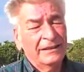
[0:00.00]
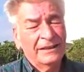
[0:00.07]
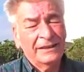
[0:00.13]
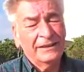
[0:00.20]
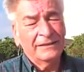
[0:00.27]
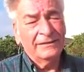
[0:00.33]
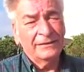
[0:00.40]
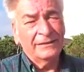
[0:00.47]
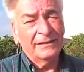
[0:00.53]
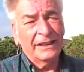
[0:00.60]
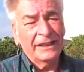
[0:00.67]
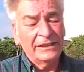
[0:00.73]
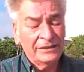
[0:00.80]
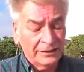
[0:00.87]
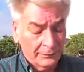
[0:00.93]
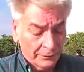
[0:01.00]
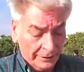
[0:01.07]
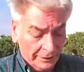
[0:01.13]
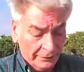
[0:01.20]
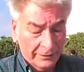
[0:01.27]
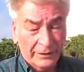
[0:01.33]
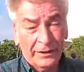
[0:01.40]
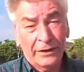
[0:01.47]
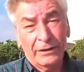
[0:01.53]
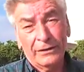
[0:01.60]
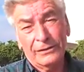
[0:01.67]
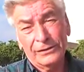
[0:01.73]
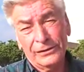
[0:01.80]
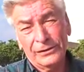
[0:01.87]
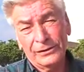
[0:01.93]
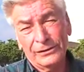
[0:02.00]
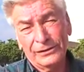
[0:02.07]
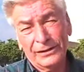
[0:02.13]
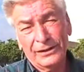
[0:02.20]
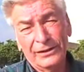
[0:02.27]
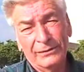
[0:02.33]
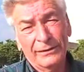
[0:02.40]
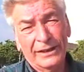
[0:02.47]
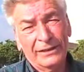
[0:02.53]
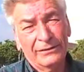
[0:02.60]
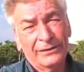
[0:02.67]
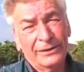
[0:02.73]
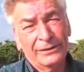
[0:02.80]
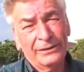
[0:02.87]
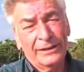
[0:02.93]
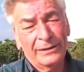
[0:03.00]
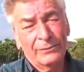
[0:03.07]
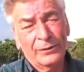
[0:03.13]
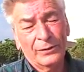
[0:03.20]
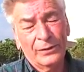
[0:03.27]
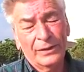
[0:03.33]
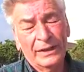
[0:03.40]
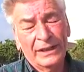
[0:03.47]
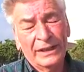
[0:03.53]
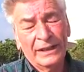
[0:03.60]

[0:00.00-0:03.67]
No, I don't. I used to work on cars years ago, but I don't do it anymore.